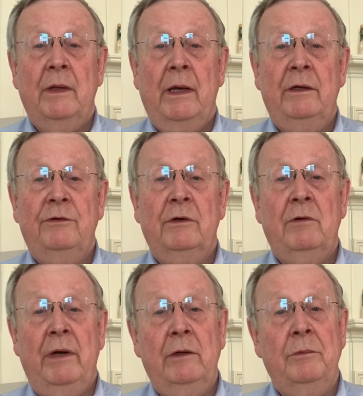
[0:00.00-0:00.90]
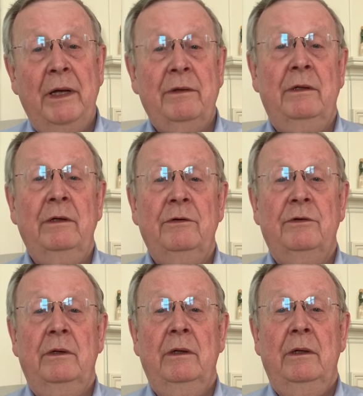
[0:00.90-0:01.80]
And as a cradle
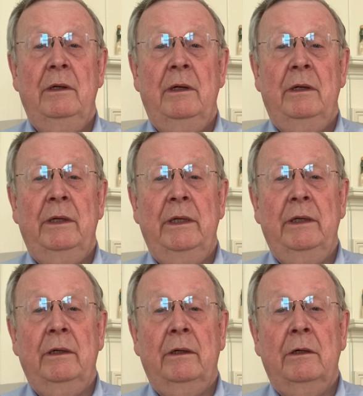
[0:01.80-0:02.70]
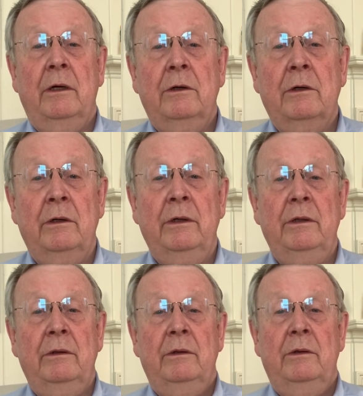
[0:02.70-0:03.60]
Methodist, getting a concurrent